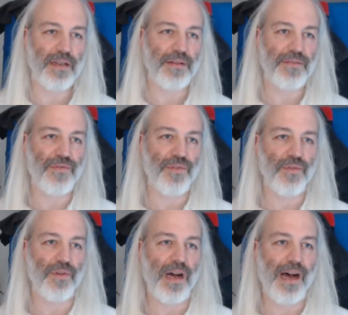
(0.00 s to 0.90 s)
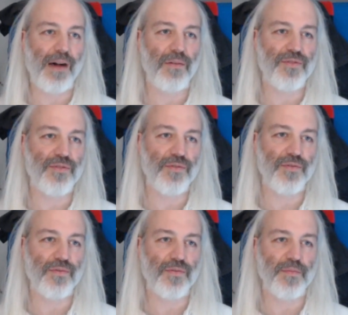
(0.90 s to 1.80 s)
through how
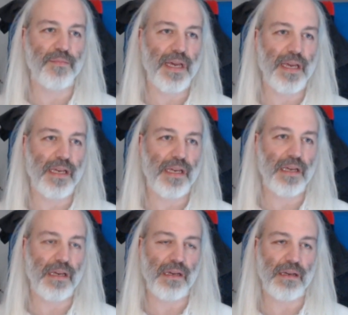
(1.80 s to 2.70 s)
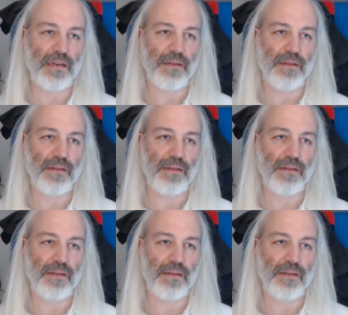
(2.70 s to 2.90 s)
to make, let